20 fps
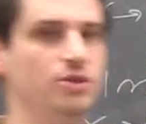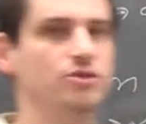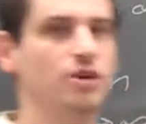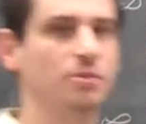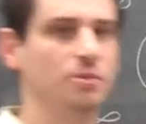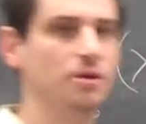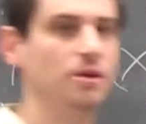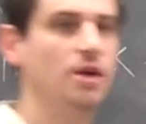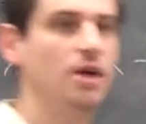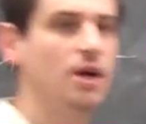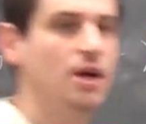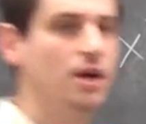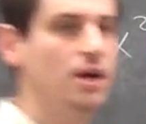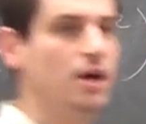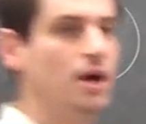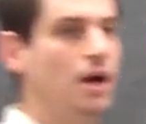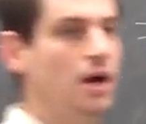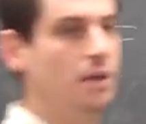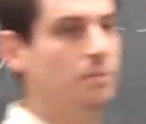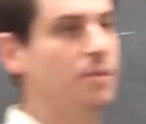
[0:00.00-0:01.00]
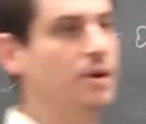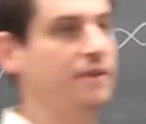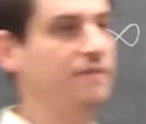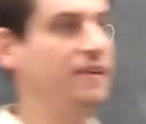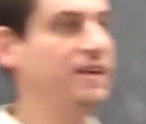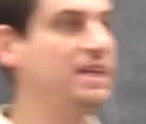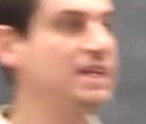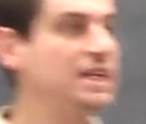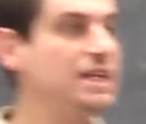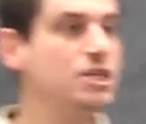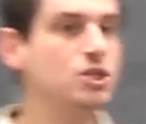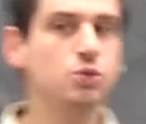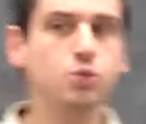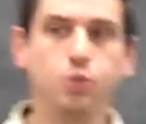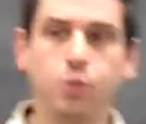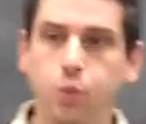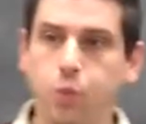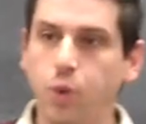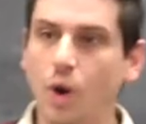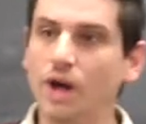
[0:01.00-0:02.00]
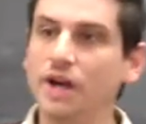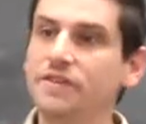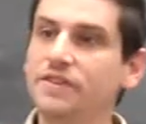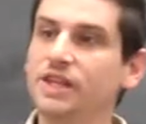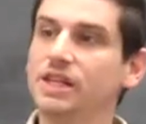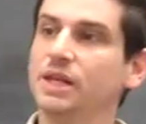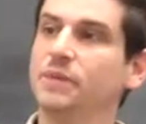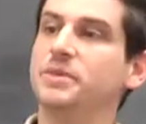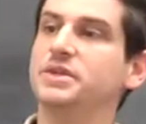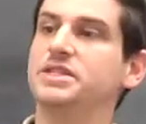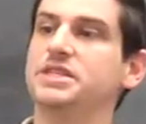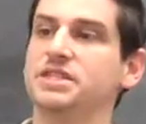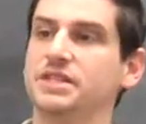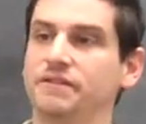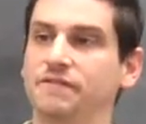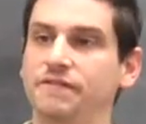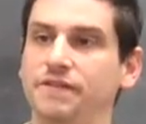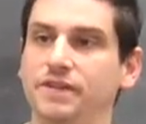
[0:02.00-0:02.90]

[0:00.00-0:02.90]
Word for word: we in trouble. But if at least one of the limits is